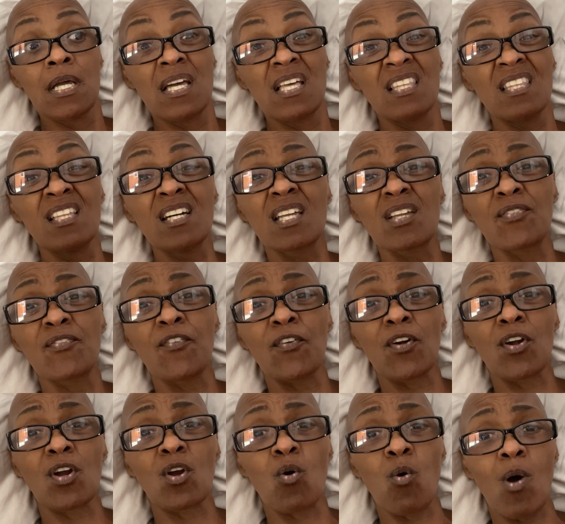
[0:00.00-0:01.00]
looking
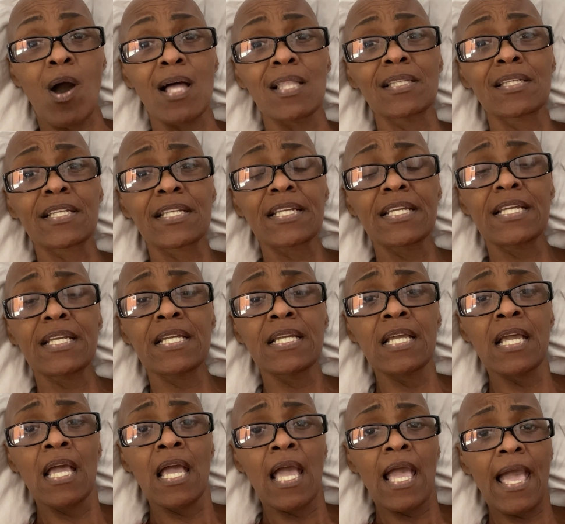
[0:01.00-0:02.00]
for quality
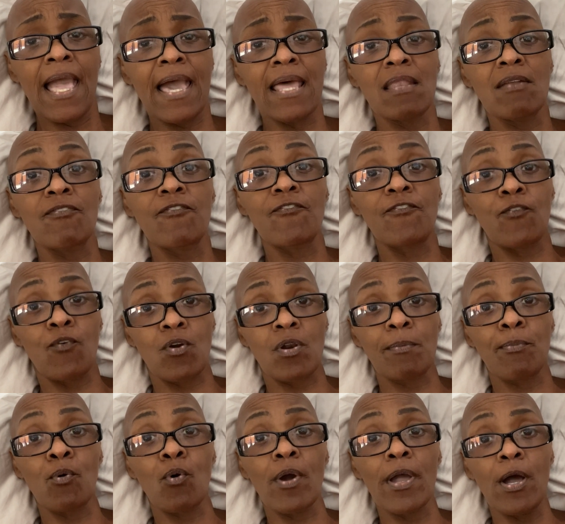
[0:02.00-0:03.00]
and
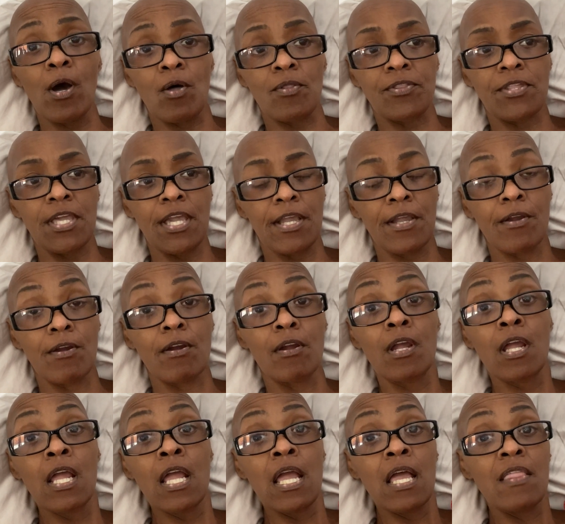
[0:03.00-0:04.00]
affordable health care.
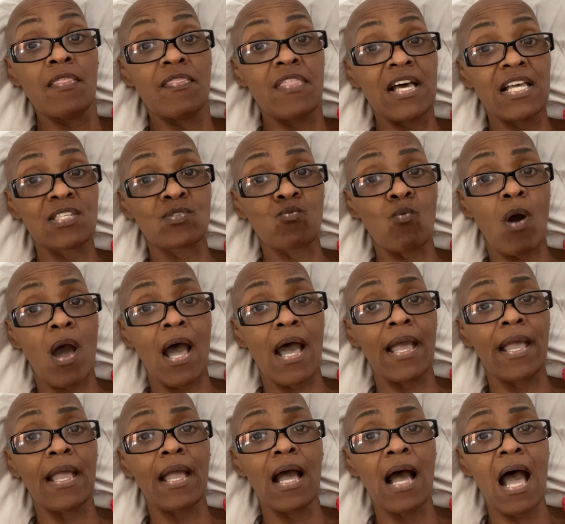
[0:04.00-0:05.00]
That's why
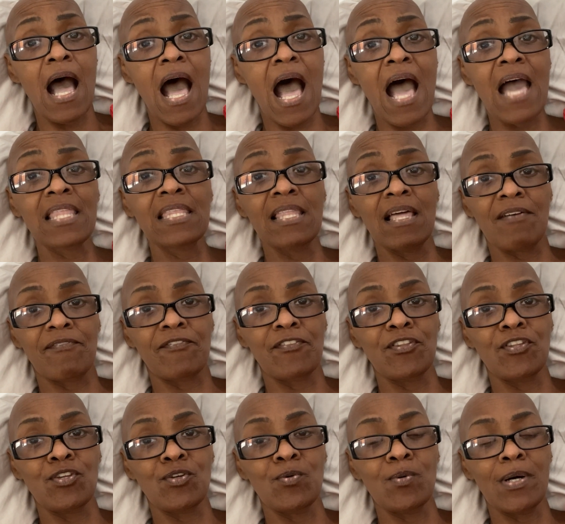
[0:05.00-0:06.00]
I left
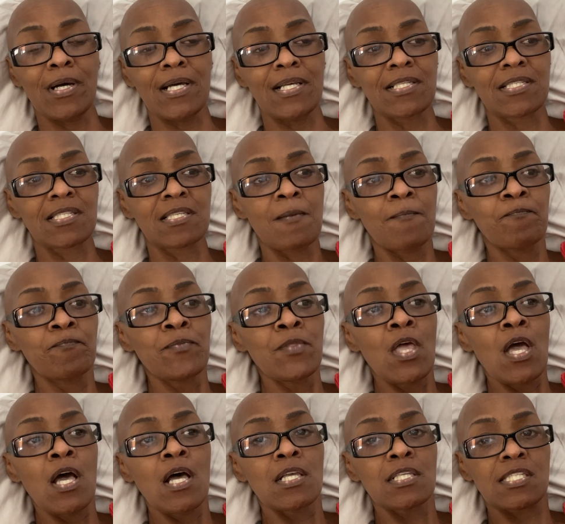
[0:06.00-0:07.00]
the U.S.
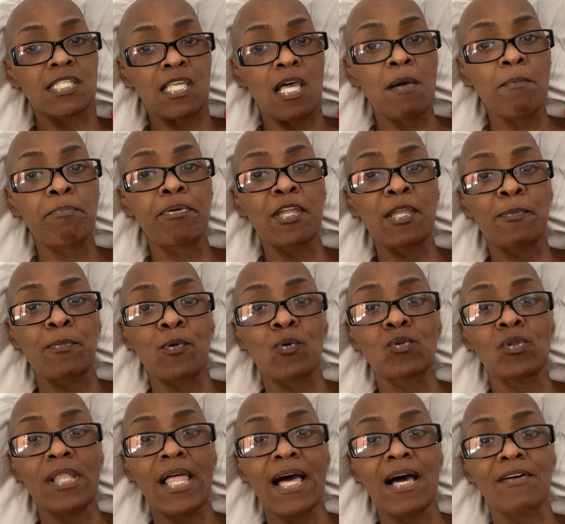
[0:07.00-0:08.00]
Some people
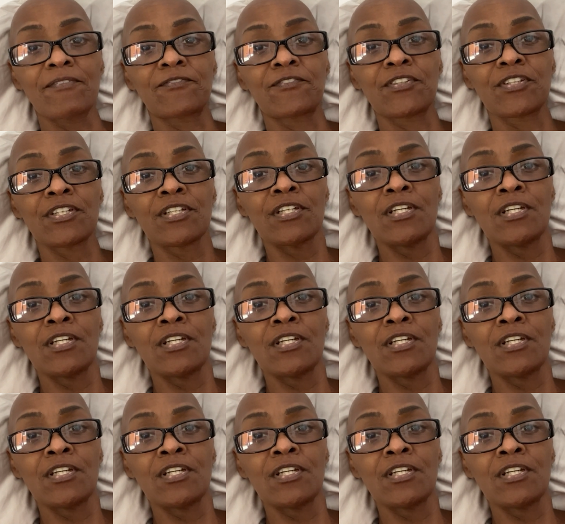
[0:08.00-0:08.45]
left